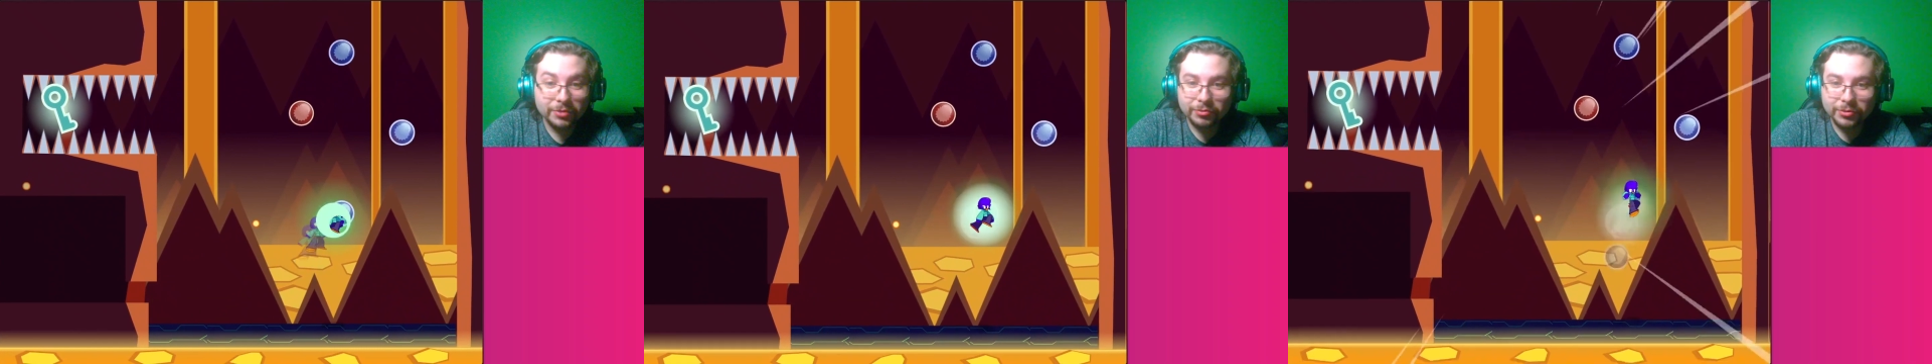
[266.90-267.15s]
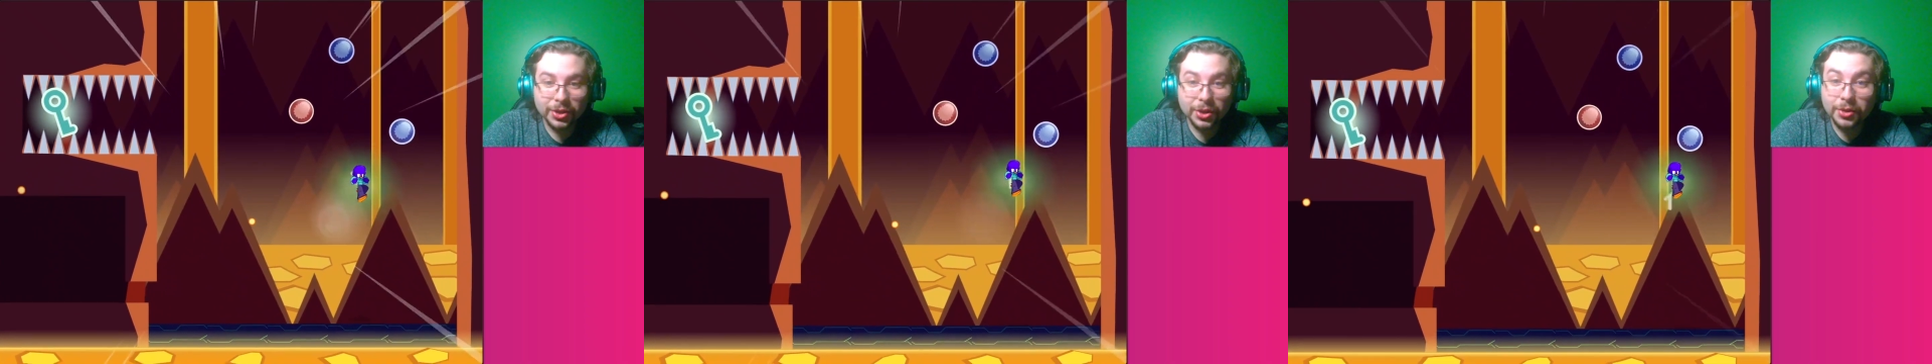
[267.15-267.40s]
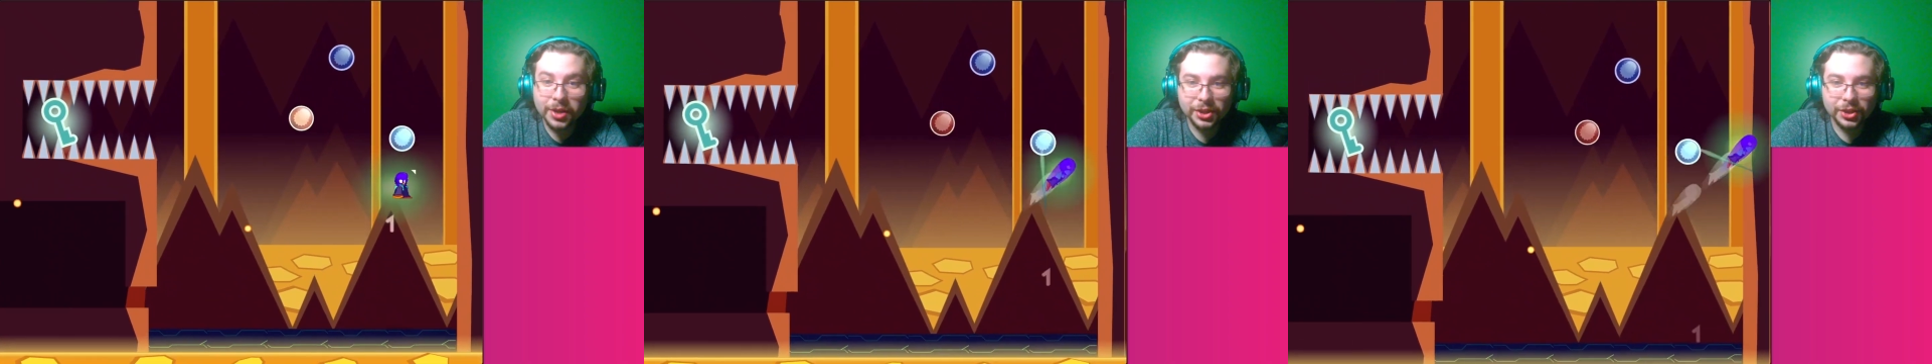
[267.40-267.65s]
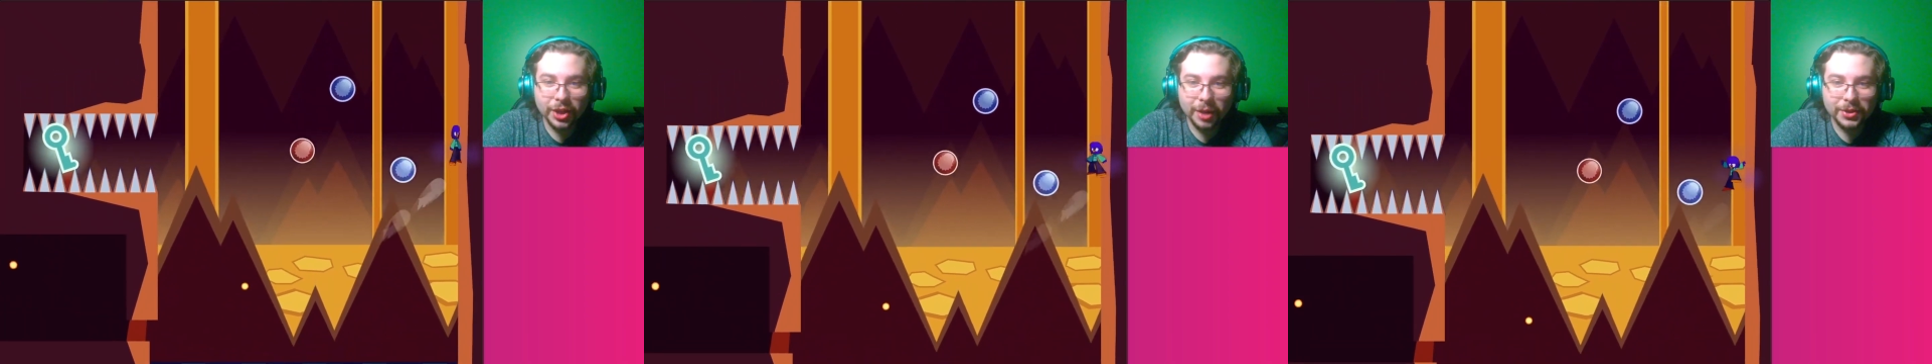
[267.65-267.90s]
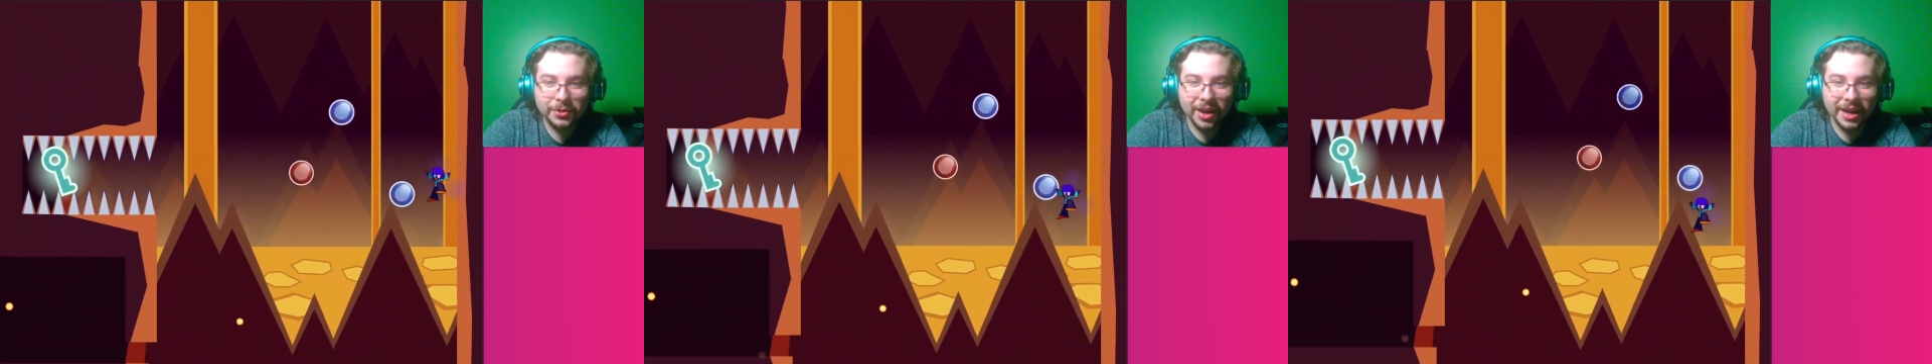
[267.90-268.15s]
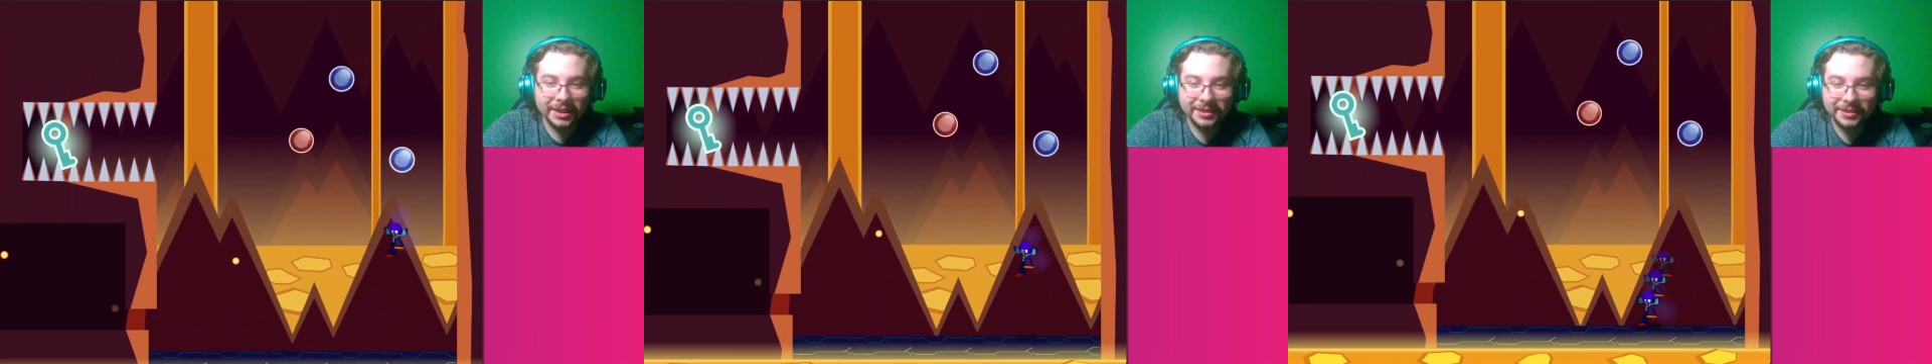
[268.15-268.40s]
do his jumps
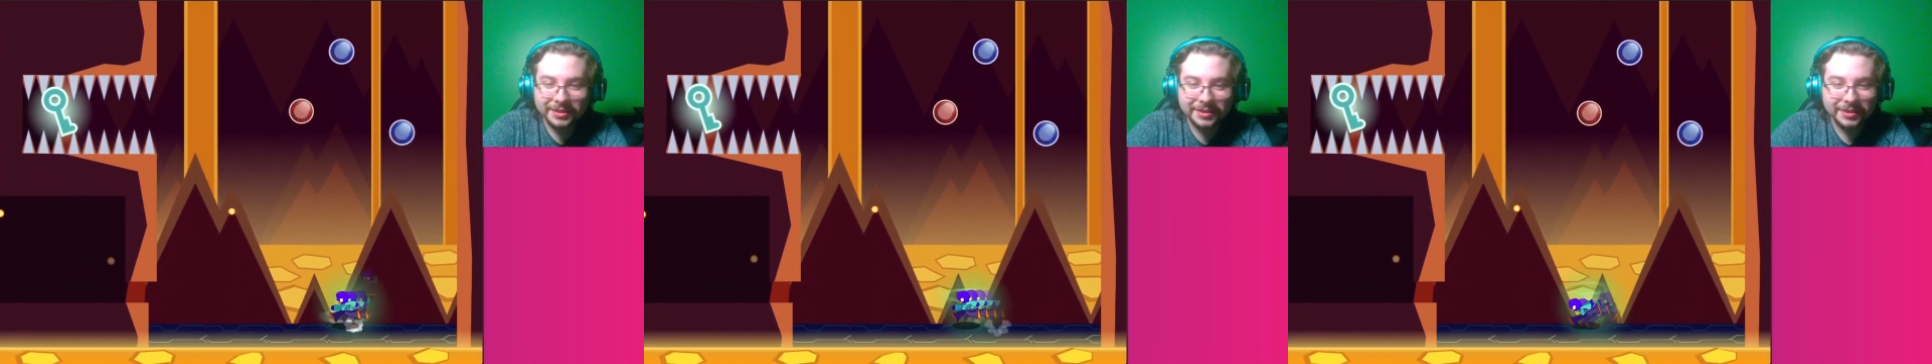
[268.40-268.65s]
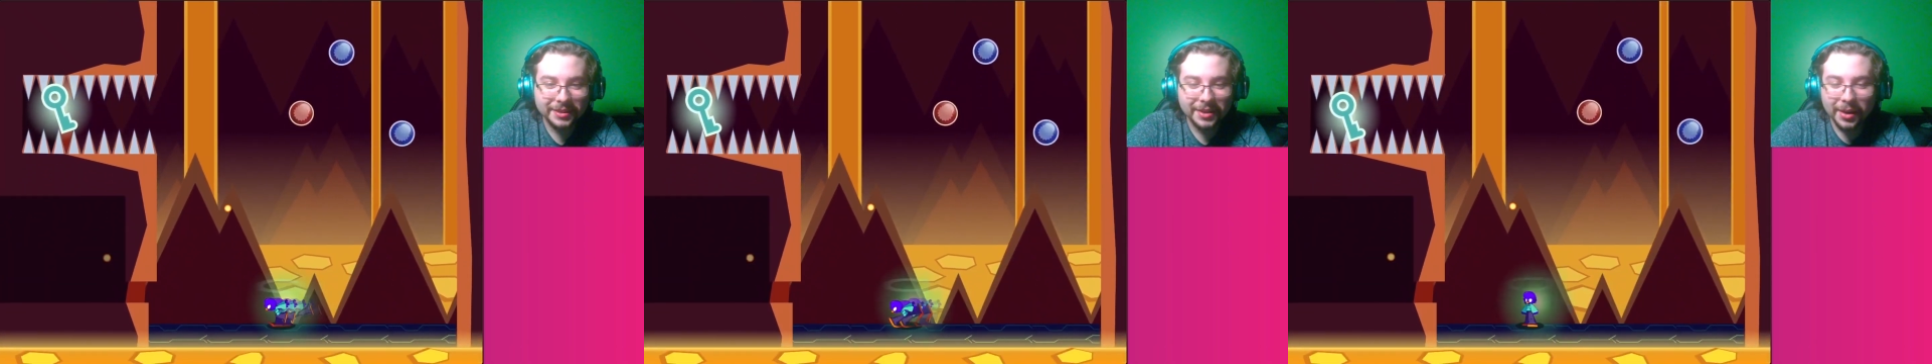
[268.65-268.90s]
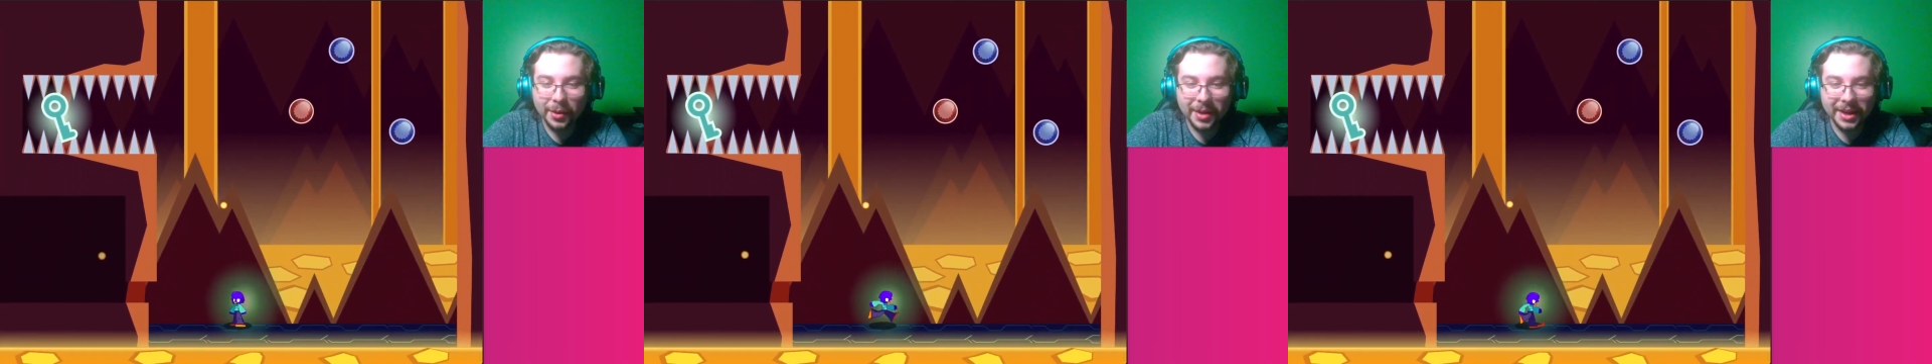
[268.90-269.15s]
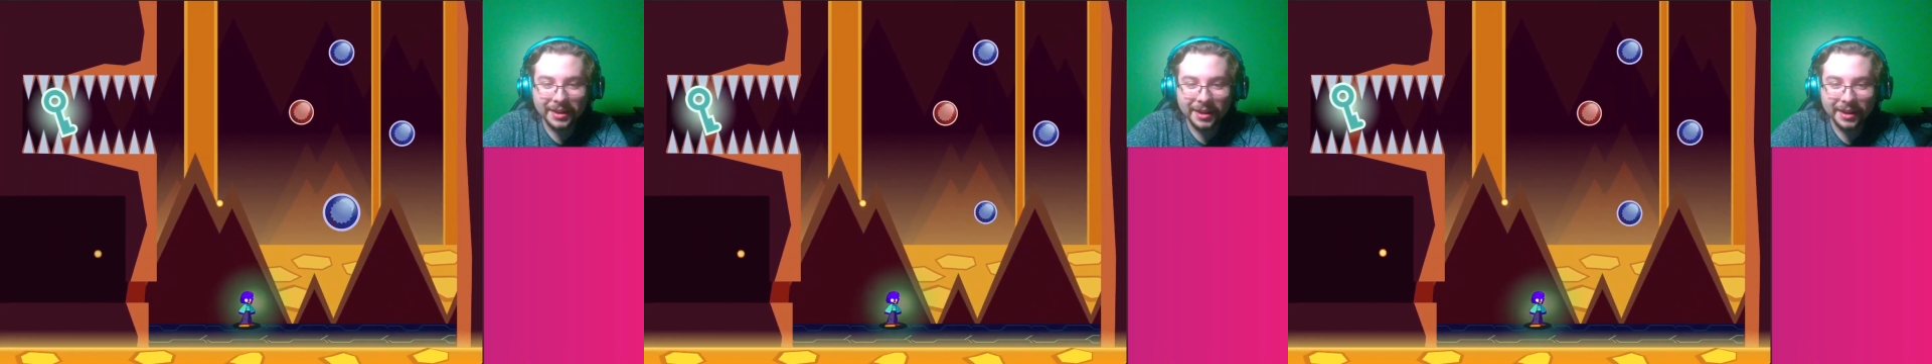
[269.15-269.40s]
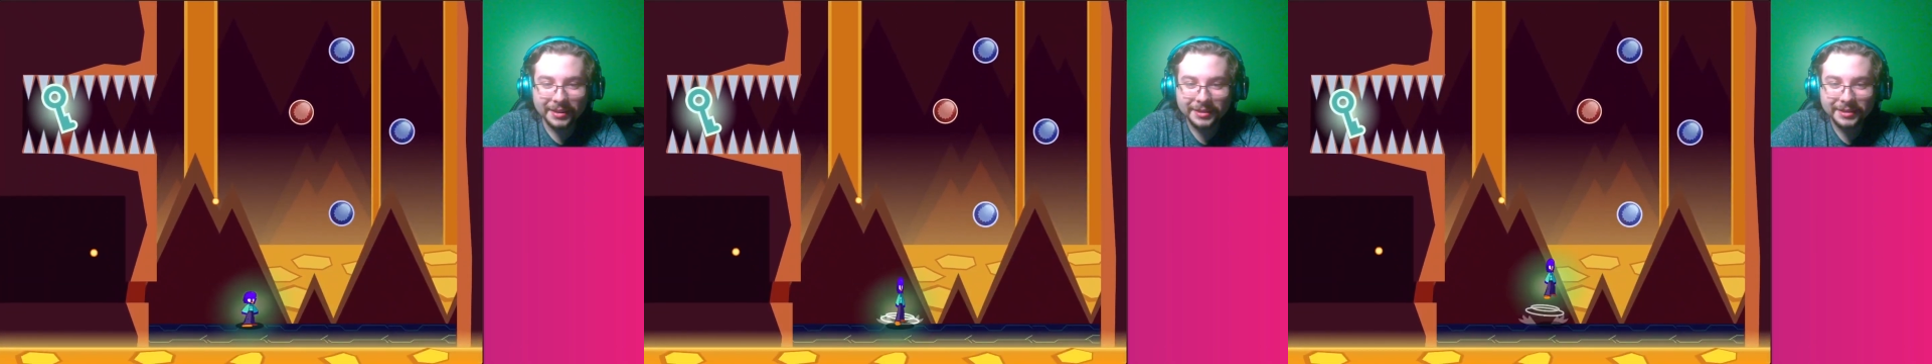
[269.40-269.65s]
right? Oh my god.